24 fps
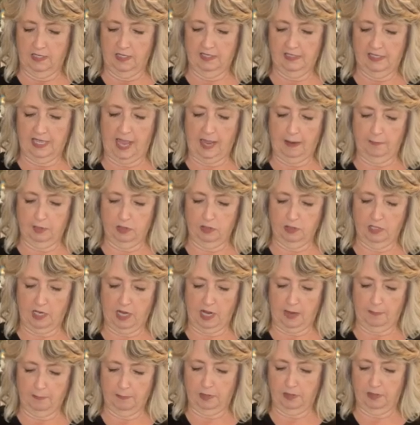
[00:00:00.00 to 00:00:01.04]
this hammered
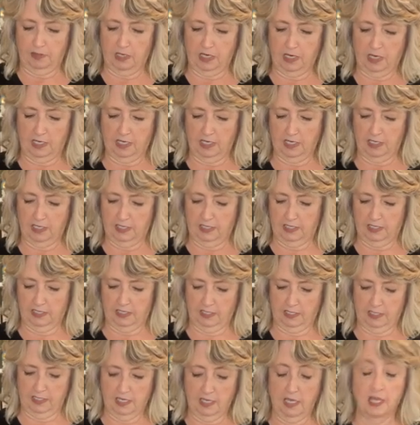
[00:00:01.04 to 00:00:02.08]
copper.
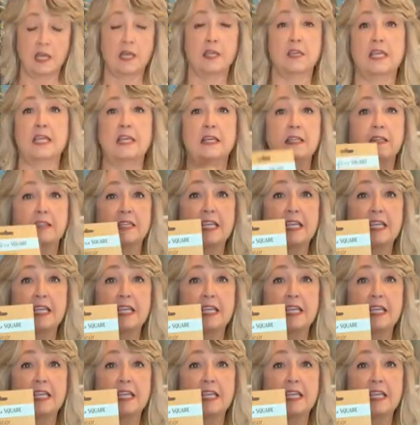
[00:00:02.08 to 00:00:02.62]
The,